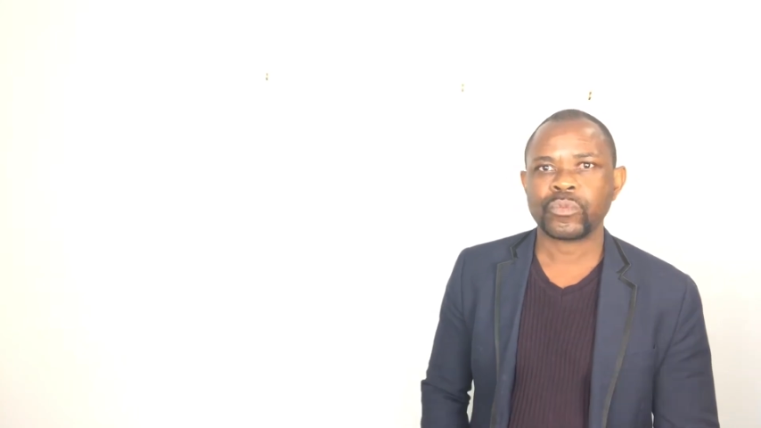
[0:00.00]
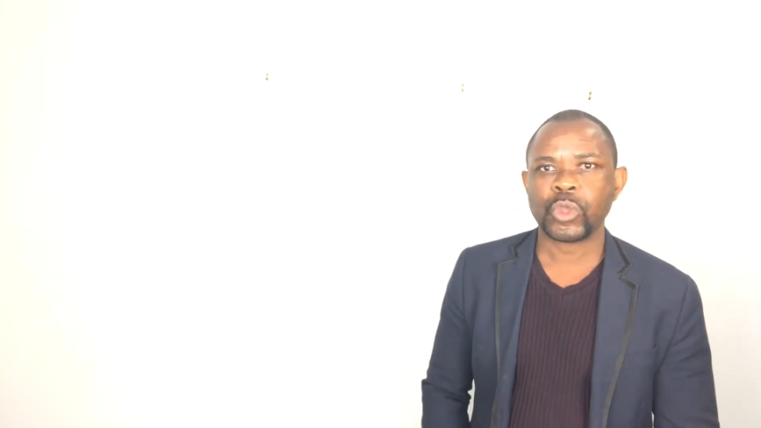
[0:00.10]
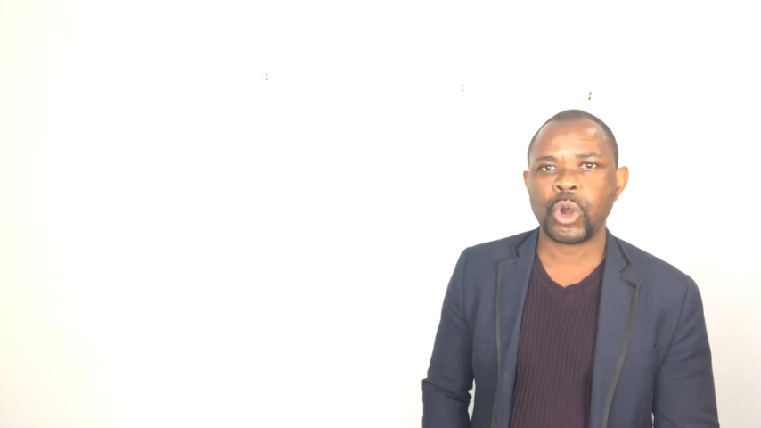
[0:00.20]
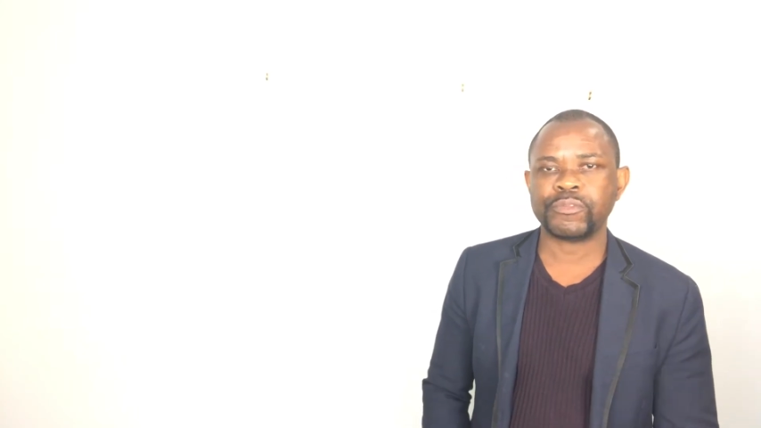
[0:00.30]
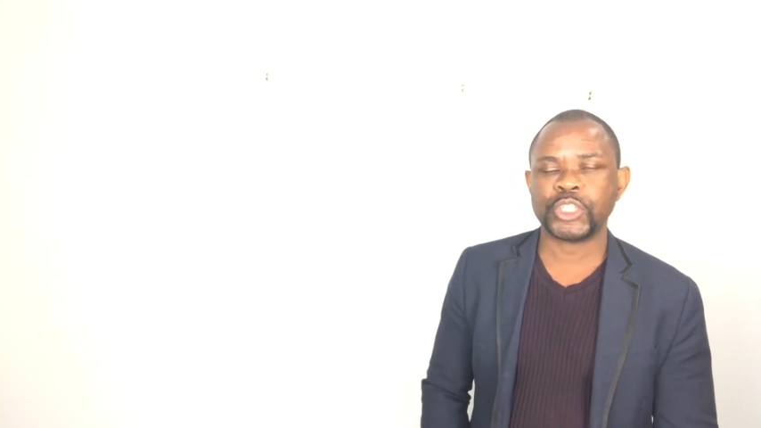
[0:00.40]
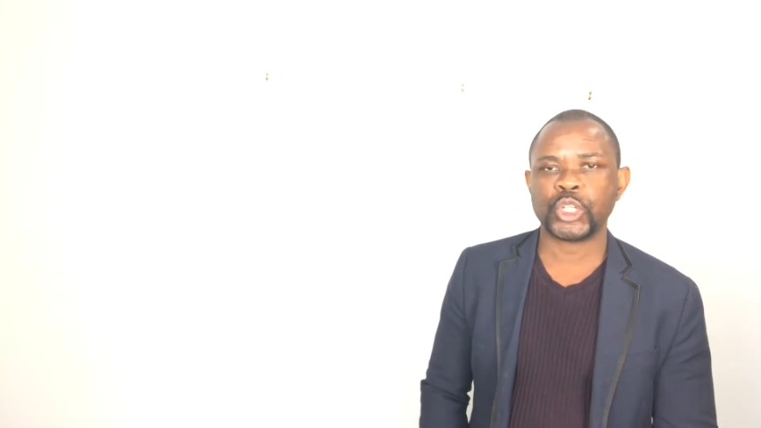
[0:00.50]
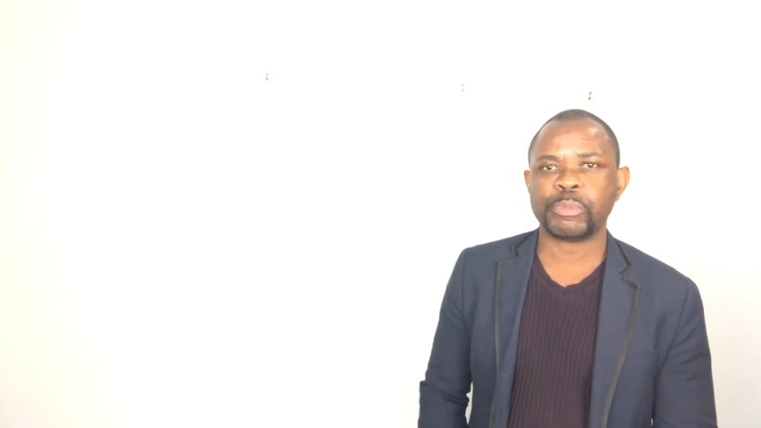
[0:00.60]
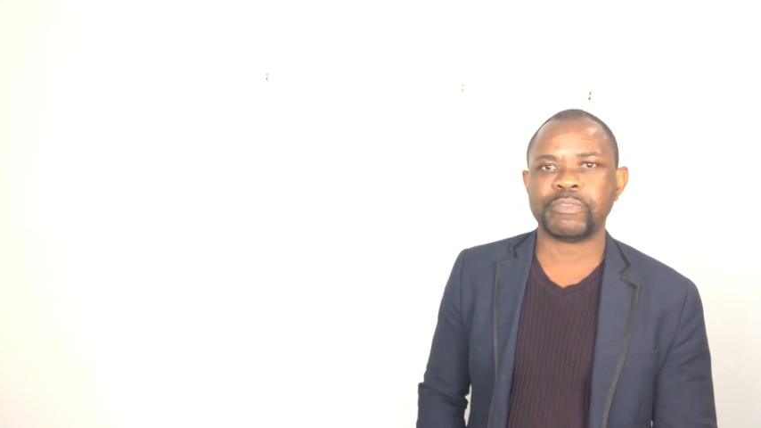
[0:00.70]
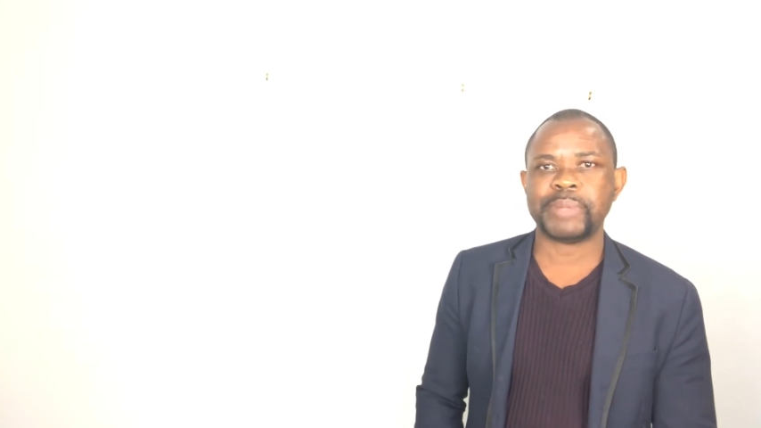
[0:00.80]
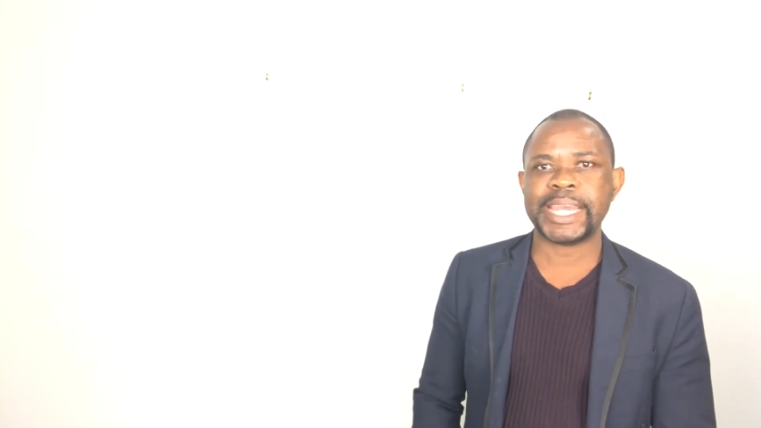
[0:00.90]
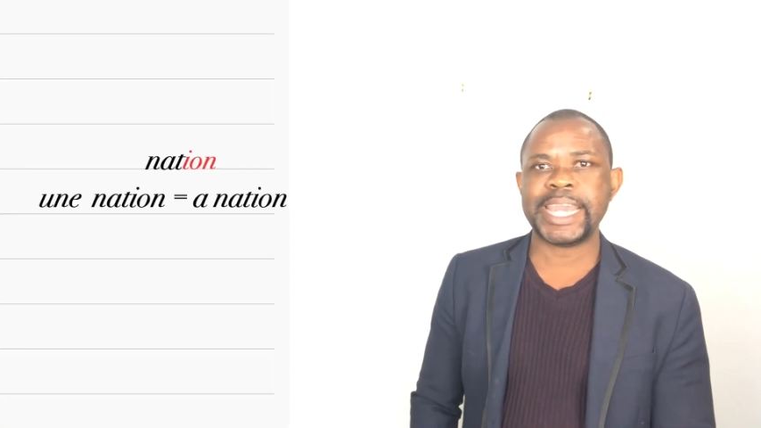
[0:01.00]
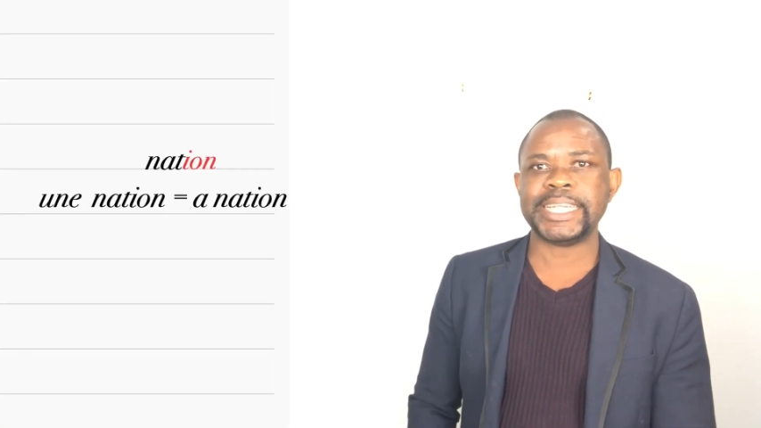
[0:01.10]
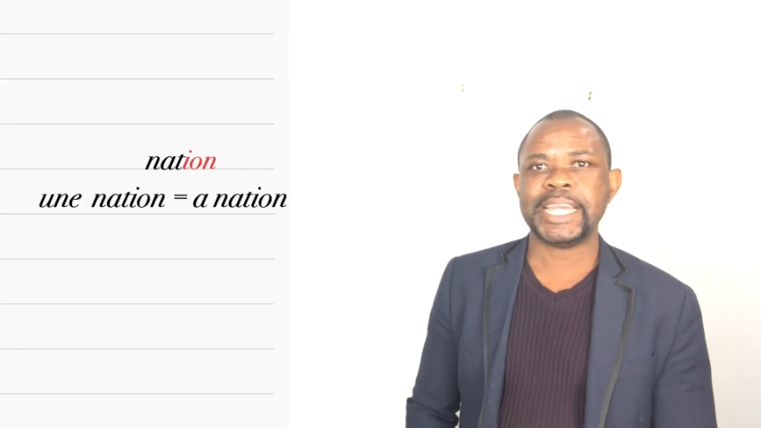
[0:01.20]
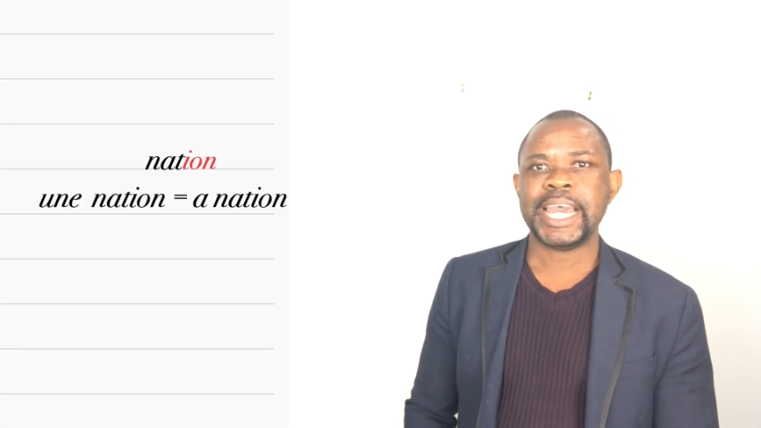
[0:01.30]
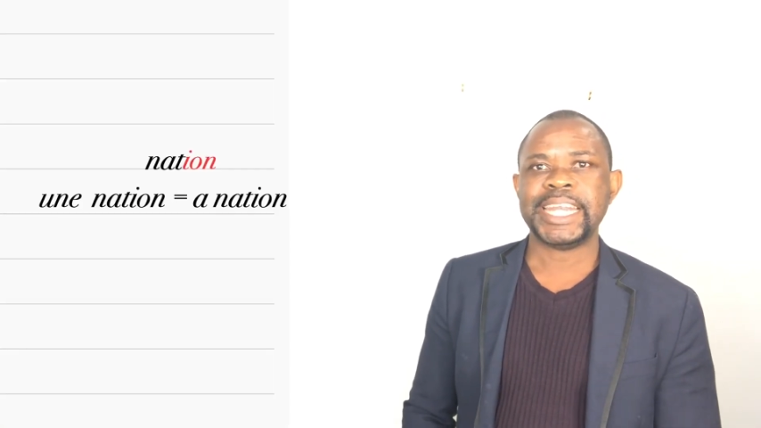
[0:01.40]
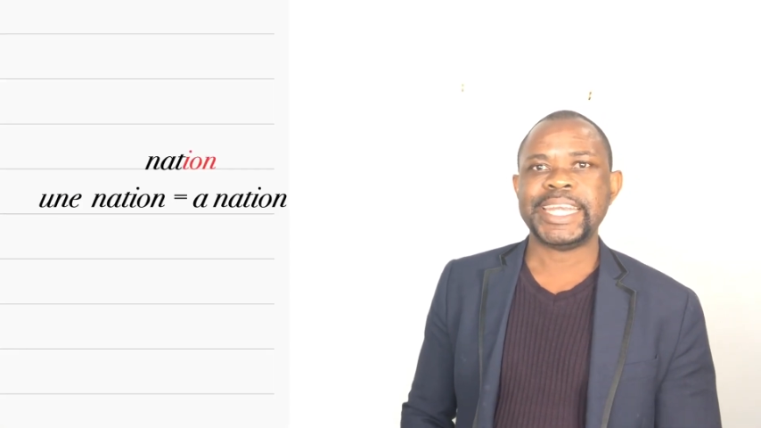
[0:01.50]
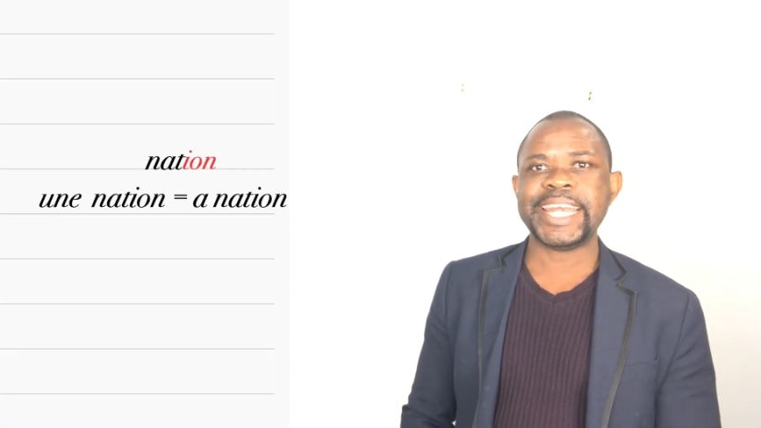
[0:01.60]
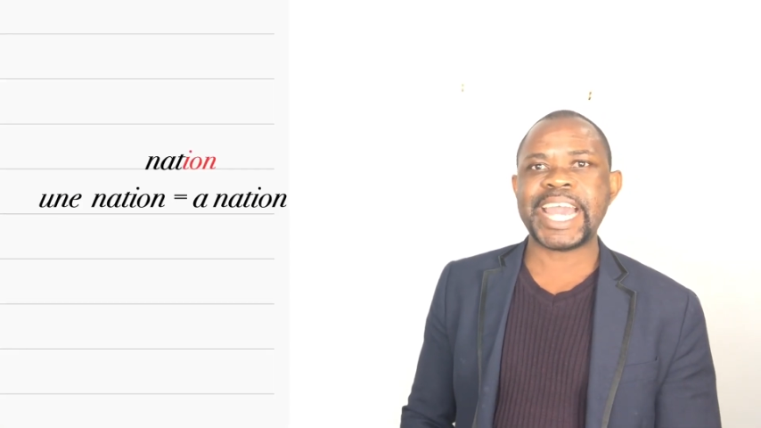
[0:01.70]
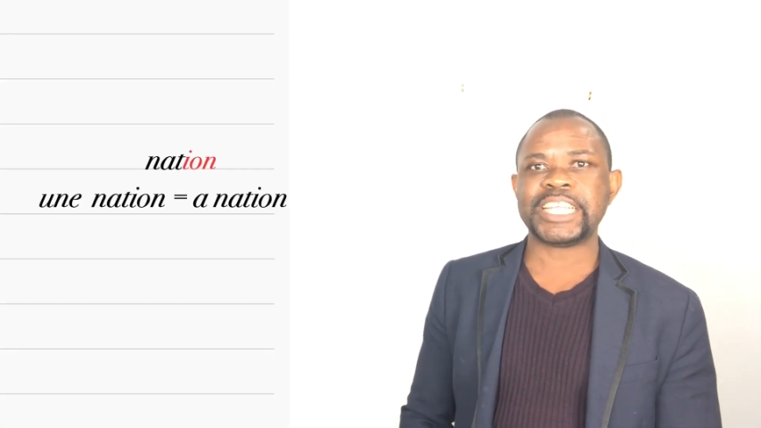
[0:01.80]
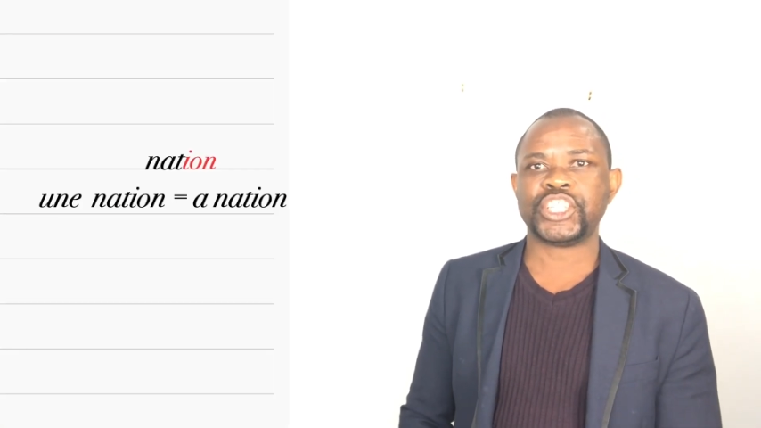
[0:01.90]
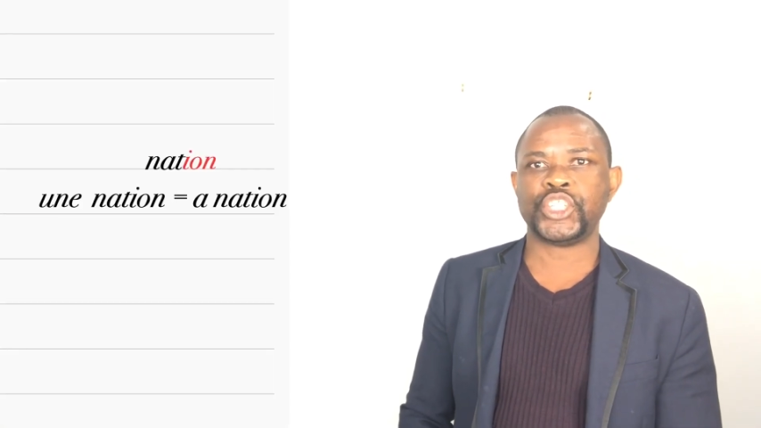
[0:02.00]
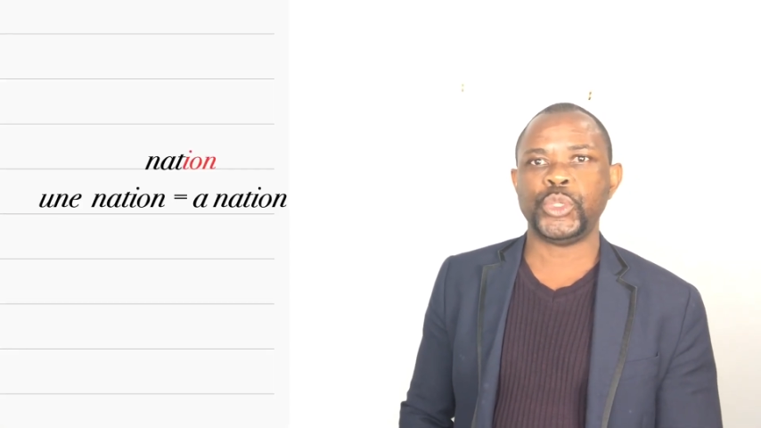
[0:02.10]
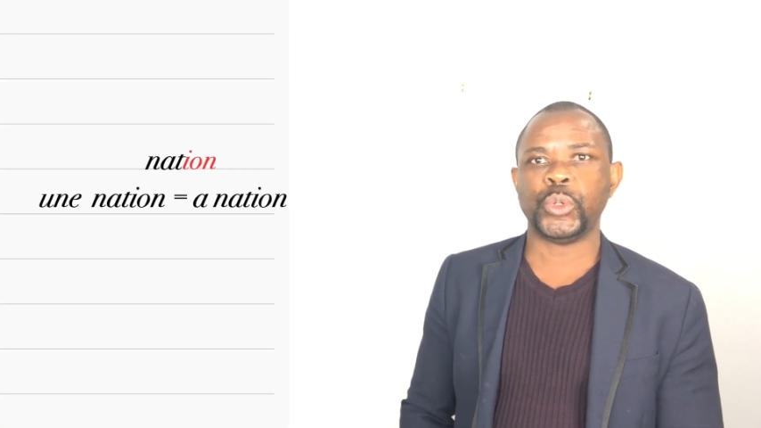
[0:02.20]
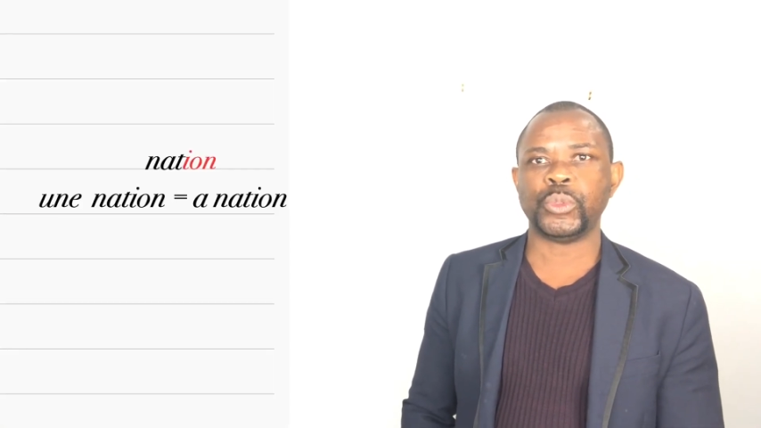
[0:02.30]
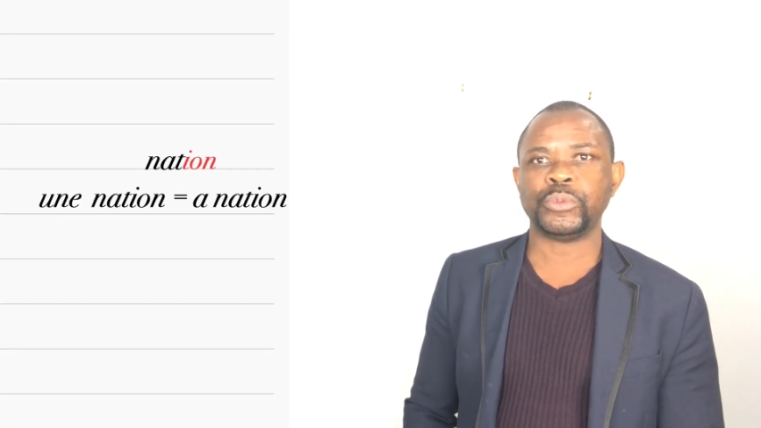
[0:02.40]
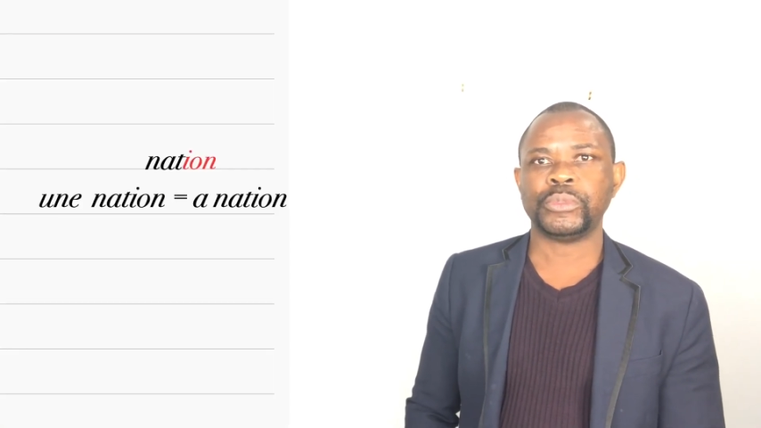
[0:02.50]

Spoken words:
off the top of my head, nation.